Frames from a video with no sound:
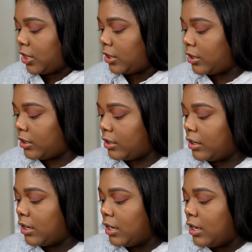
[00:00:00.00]

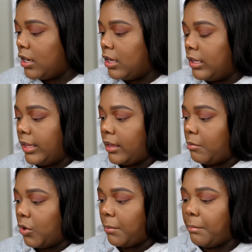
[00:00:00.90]
darker,
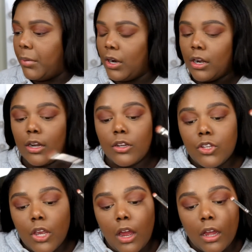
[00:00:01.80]
like more burnt
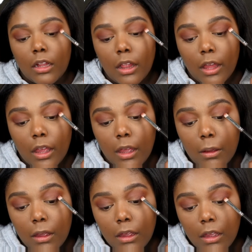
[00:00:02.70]
chocolate,
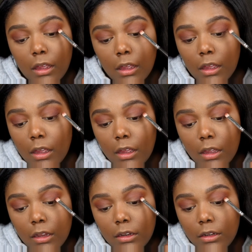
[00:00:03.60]

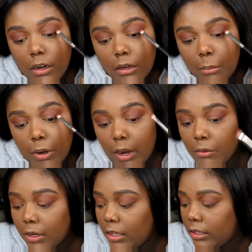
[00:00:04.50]
dark
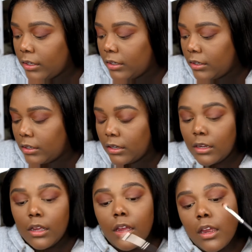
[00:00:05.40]
brown color.
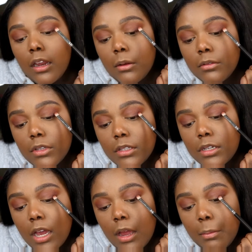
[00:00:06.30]
And I'm just
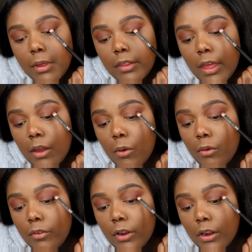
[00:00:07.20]
topping that
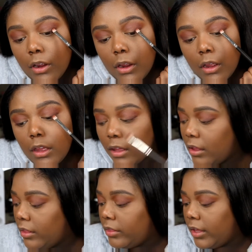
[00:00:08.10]
over
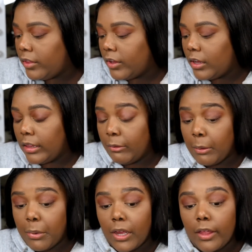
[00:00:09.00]
the other color
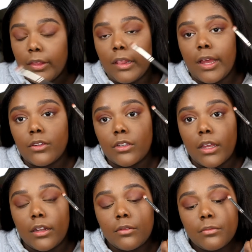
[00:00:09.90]
we put on the lash
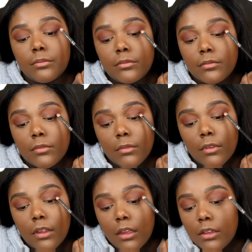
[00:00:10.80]
line,
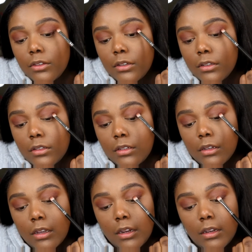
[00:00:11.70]
just
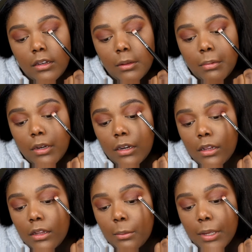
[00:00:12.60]
to kind of deepen it
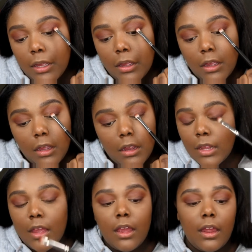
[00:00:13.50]
a little bit.
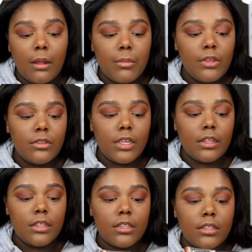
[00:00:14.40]
And I'm
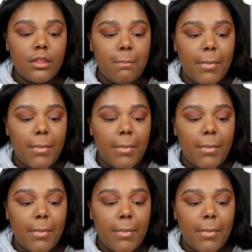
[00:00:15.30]
using, this is the